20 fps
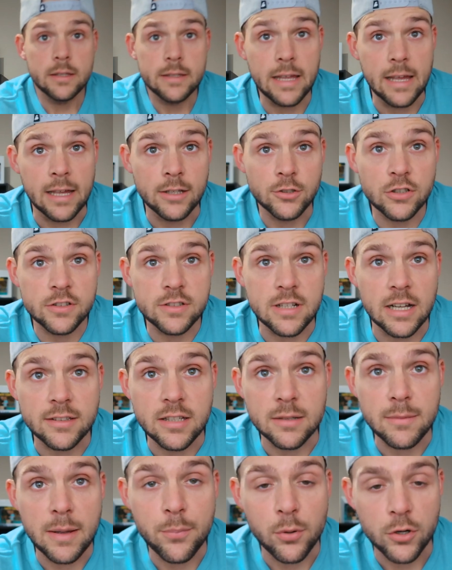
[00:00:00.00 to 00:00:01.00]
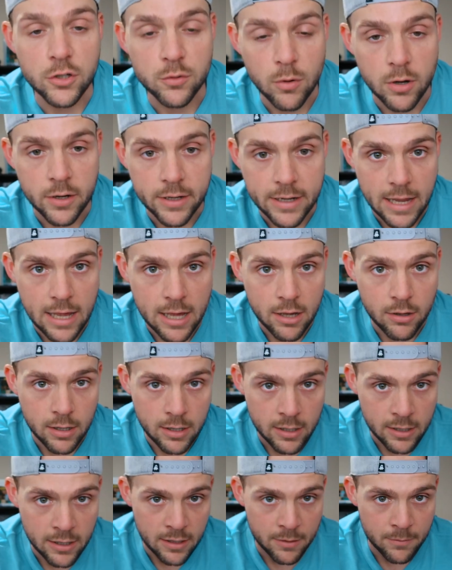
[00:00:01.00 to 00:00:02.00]
Yeah, just got done my push workout.
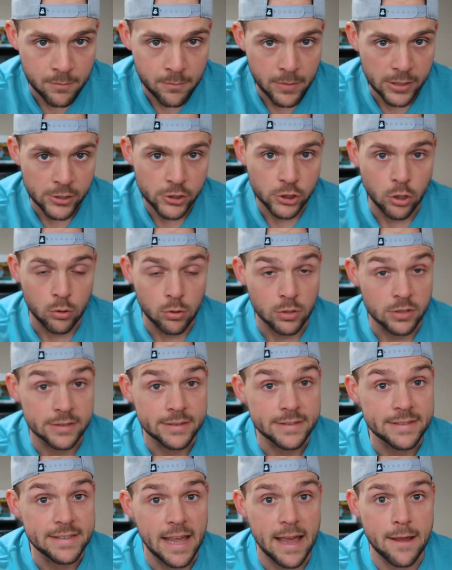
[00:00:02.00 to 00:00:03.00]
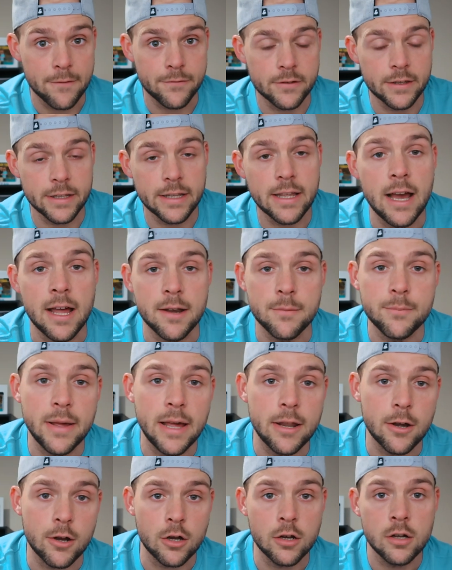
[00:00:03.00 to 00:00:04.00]
Um, my shoulder's definitely gotten
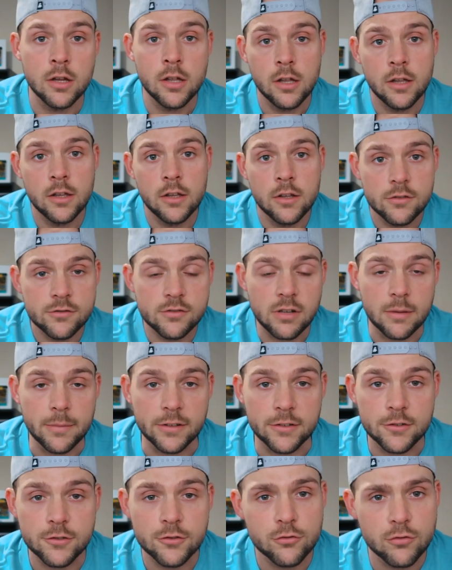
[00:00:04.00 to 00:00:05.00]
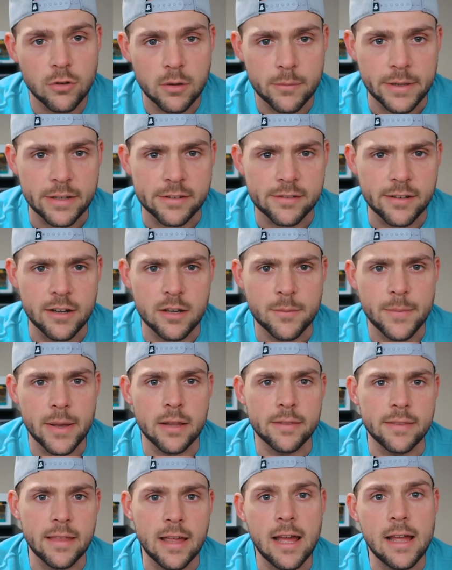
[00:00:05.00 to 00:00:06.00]
better, so I'm extremely excited
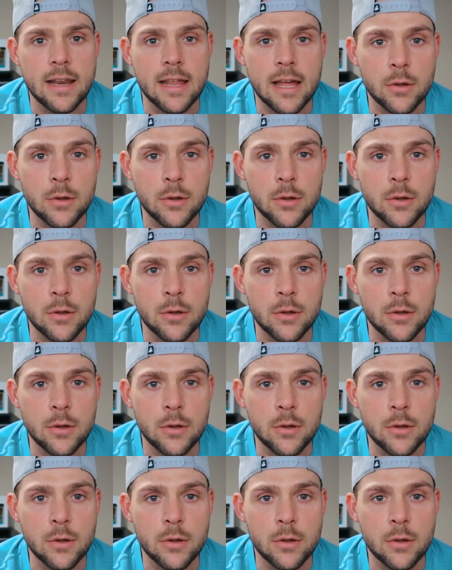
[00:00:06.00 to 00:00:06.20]
about that.